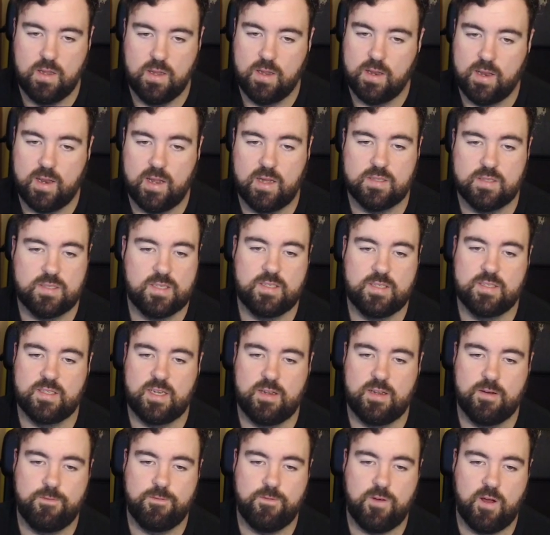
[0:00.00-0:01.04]
Last season he
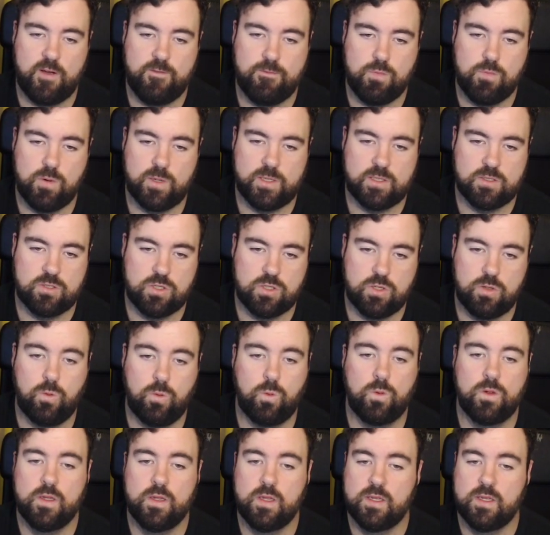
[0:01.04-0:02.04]
had 5.2,